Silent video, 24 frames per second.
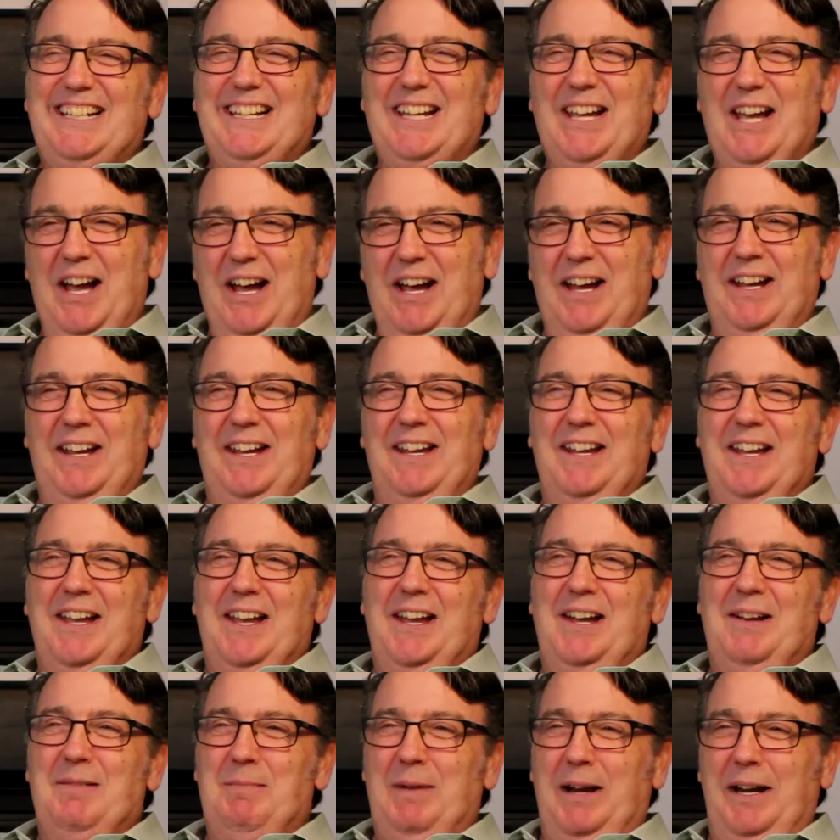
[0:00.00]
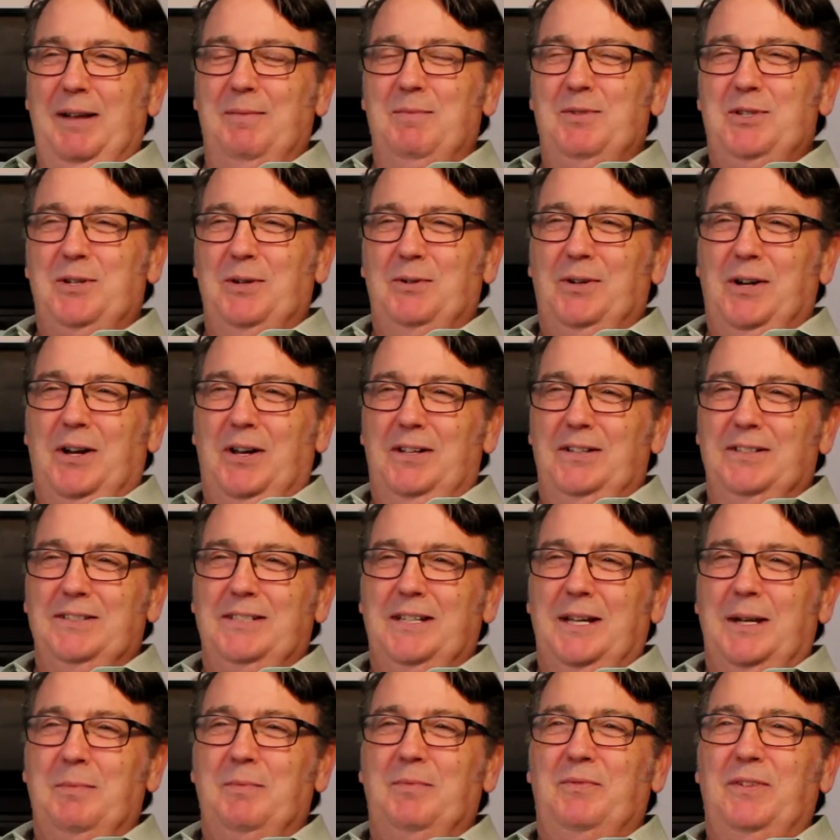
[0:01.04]
Hi, my name is Joe Collins.
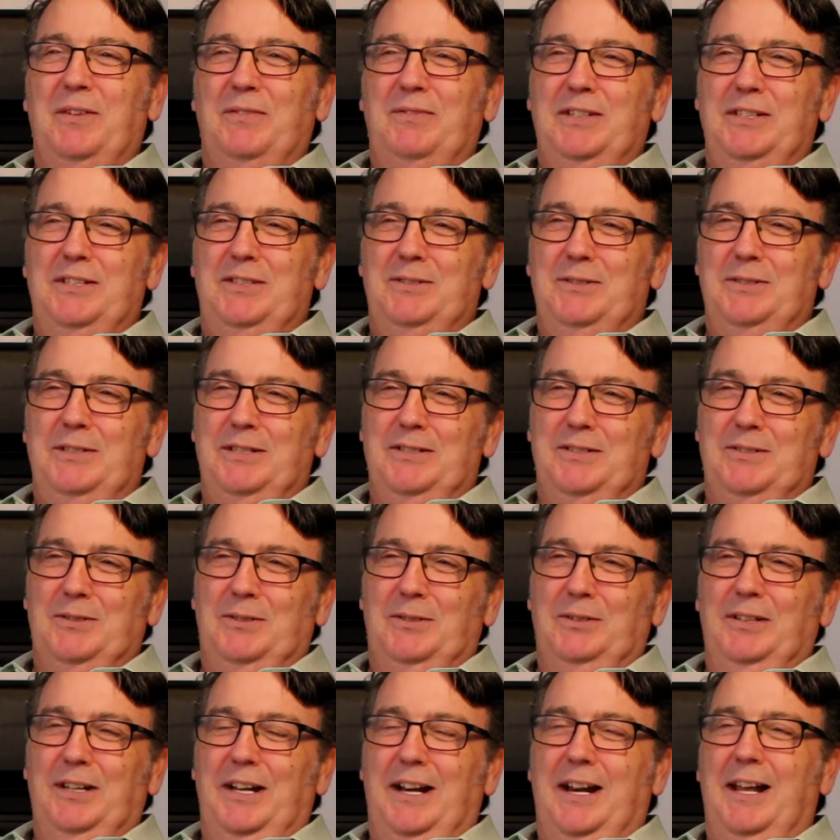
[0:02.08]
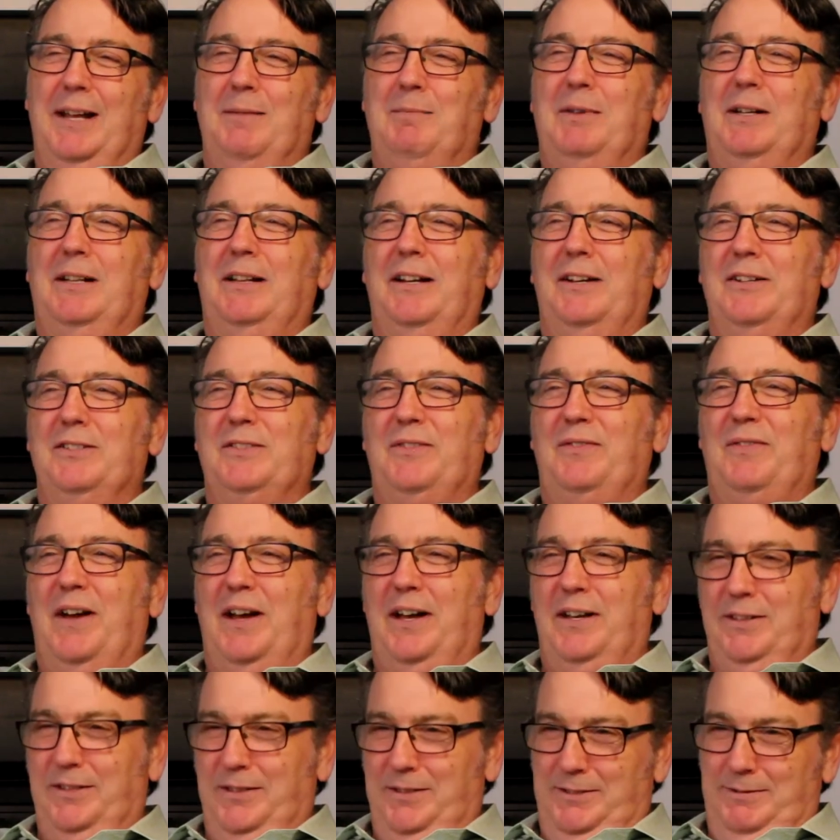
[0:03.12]
I'm 52 years old and I'm Claire's
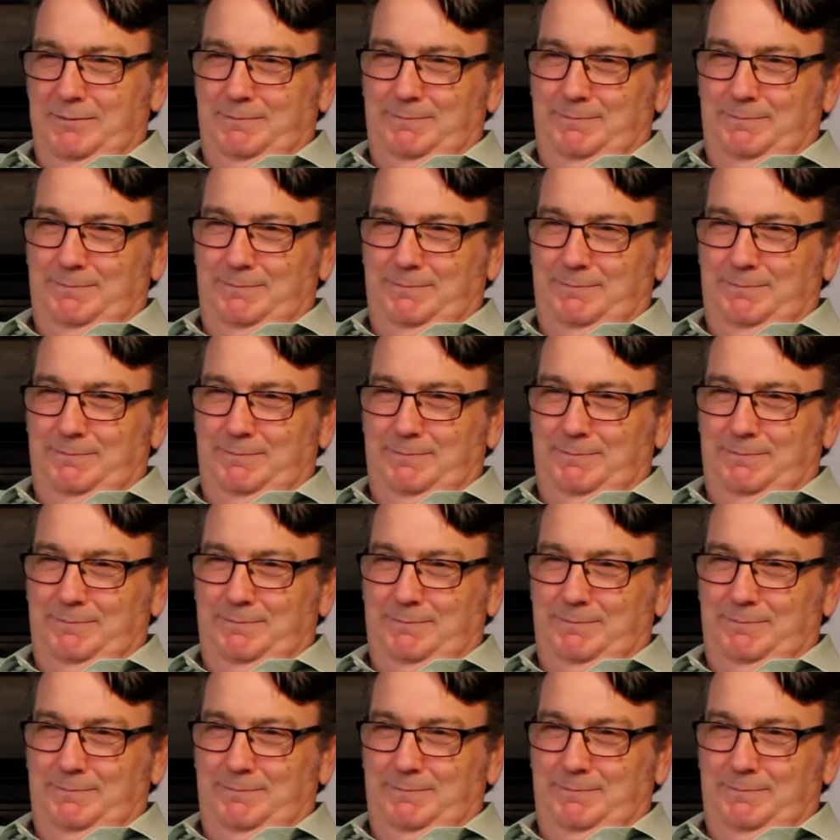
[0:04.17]
father.